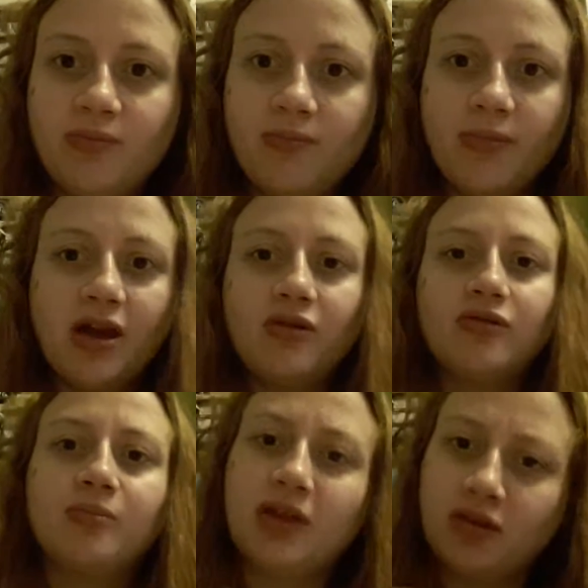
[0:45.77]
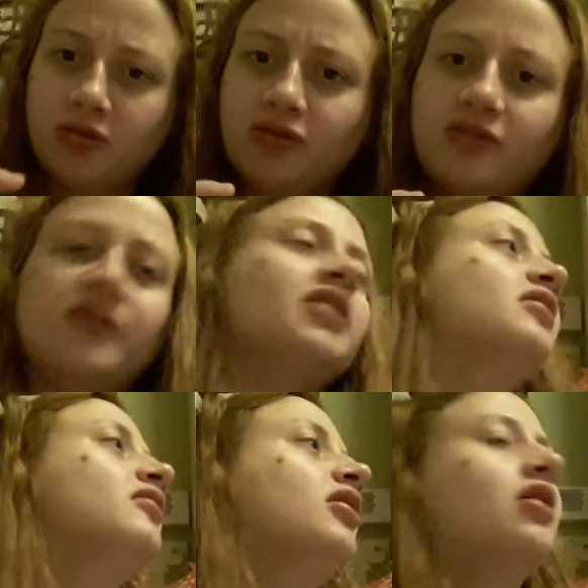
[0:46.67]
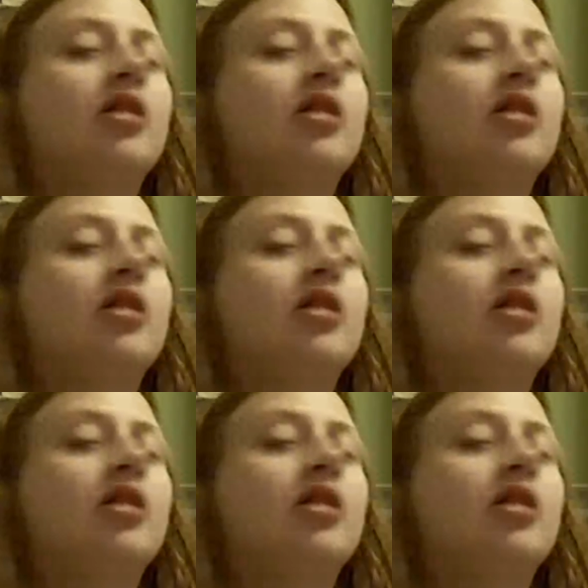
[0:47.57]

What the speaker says: melt pills thing.